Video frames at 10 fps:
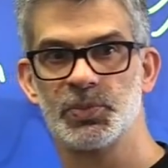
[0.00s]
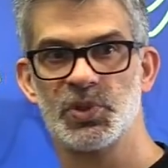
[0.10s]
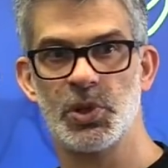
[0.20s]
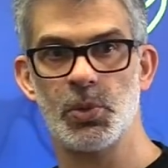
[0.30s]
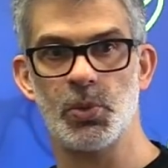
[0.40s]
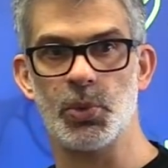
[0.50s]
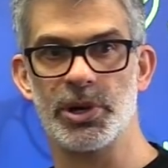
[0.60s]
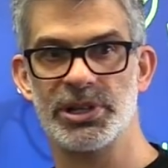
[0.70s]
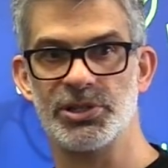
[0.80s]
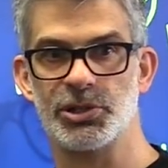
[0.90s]
so we're
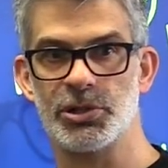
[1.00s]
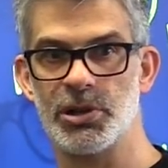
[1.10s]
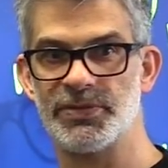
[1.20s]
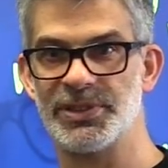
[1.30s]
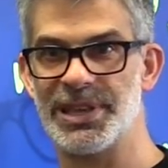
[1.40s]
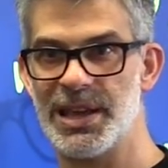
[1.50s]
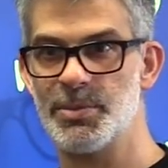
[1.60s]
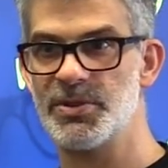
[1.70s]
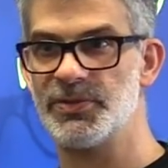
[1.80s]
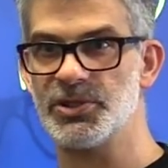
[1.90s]
going to turn off the
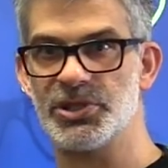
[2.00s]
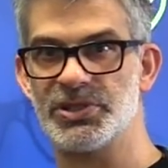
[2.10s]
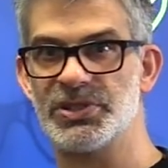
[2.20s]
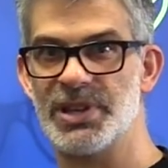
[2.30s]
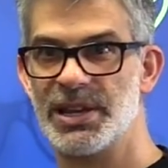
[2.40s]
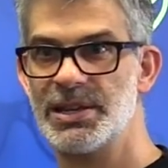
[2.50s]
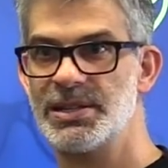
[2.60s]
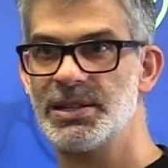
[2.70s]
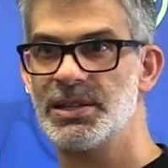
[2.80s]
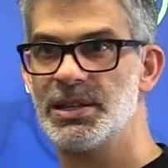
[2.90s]
camera for just a
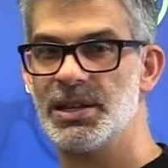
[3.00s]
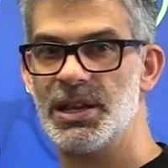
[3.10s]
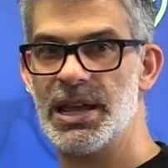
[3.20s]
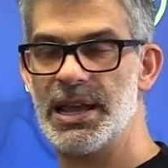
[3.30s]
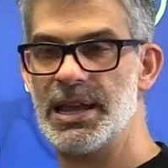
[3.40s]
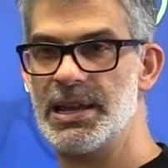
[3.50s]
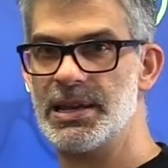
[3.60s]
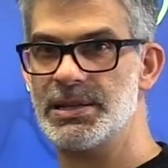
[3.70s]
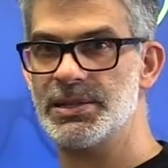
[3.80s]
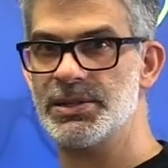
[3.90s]
second.
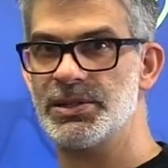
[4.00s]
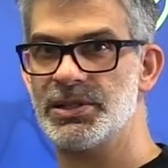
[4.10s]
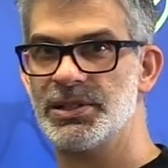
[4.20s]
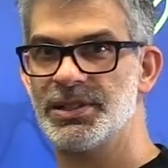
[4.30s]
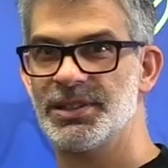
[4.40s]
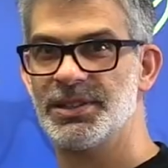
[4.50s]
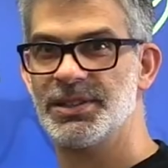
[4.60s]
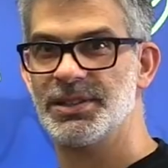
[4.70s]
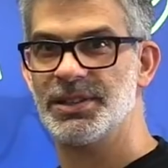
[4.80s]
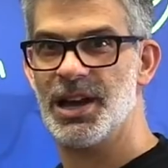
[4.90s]
And
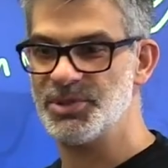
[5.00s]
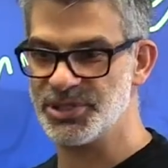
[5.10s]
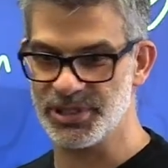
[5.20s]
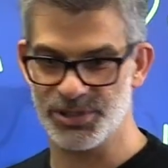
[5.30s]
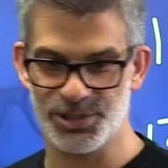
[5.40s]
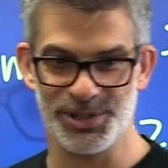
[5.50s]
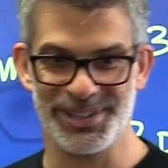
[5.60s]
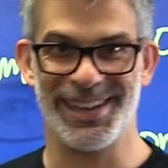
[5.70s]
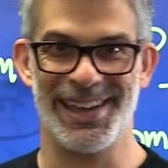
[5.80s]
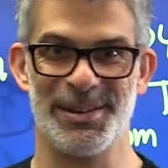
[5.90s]
I'm just going to turn
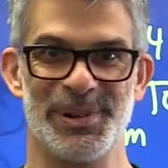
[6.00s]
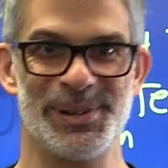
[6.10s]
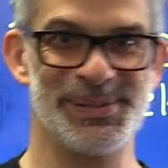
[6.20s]
the camera